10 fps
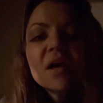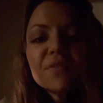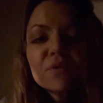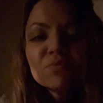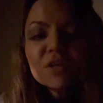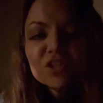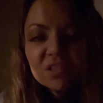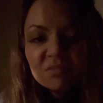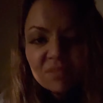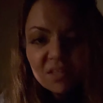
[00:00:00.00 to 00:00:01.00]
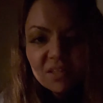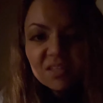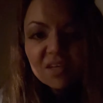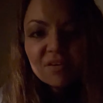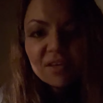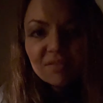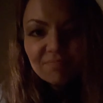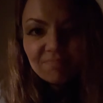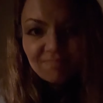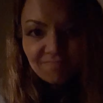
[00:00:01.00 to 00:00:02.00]
The Russian military,
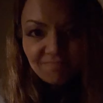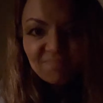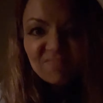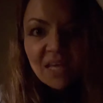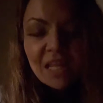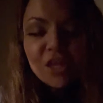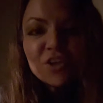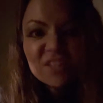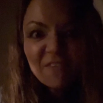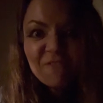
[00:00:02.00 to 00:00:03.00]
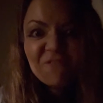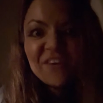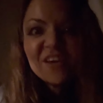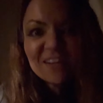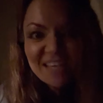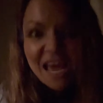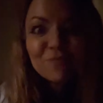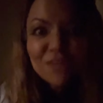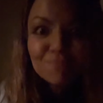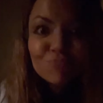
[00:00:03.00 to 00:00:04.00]
they learned to fear
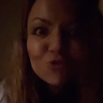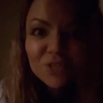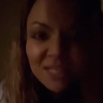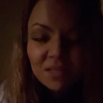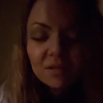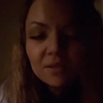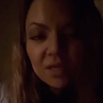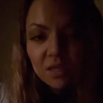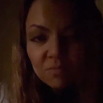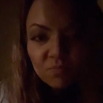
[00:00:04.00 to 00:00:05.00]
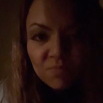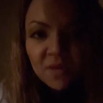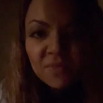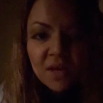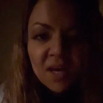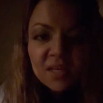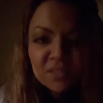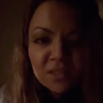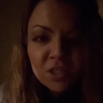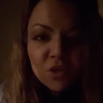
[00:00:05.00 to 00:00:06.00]
Captain Mooney in the
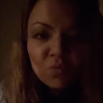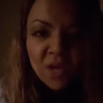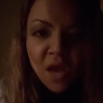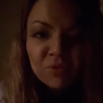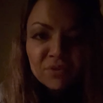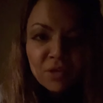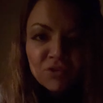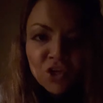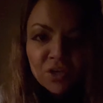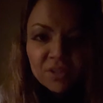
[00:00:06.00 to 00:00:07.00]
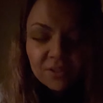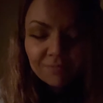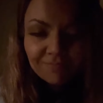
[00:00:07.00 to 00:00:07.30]
ICU when I was their nurse.